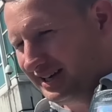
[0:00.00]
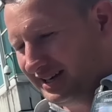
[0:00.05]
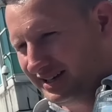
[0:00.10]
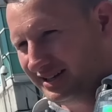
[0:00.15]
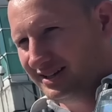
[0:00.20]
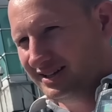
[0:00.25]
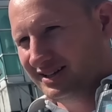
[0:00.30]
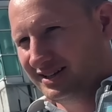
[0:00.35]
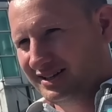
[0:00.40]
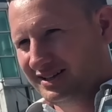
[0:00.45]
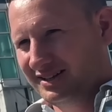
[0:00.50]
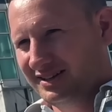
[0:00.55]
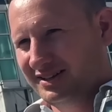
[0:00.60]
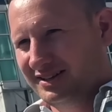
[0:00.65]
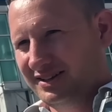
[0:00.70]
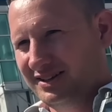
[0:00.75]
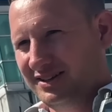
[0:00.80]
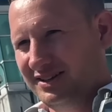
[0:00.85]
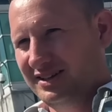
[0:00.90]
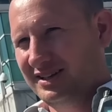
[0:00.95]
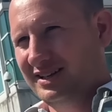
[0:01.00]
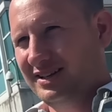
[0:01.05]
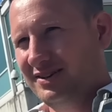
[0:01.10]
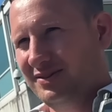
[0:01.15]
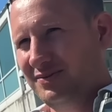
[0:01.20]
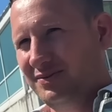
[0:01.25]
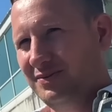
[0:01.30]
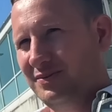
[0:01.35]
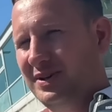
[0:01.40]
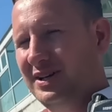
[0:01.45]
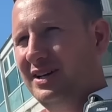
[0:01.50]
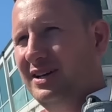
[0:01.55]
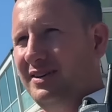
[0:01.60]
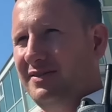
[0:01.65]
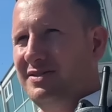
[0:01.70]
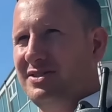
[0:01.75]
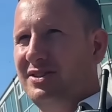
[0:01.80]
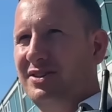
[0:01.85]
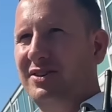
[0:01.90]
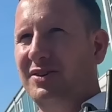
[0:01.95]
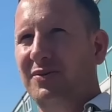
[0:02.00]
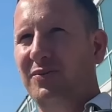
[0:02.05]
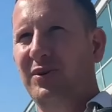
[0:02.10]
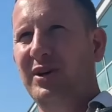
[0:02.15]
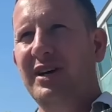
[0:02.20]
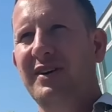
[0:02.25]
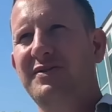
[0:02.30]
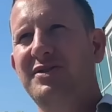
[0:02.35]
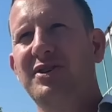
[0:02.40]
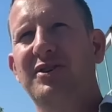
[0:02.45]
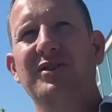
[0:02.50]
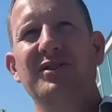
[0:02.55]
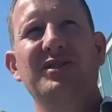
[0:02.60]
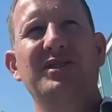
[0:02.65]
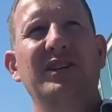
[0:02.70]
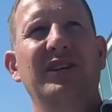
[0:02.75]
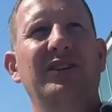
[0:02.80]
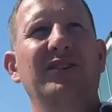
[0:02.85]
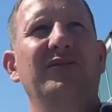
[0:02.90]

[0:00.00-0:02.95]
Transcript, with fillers: you understand what I'm saying? we have. And you know, if I did,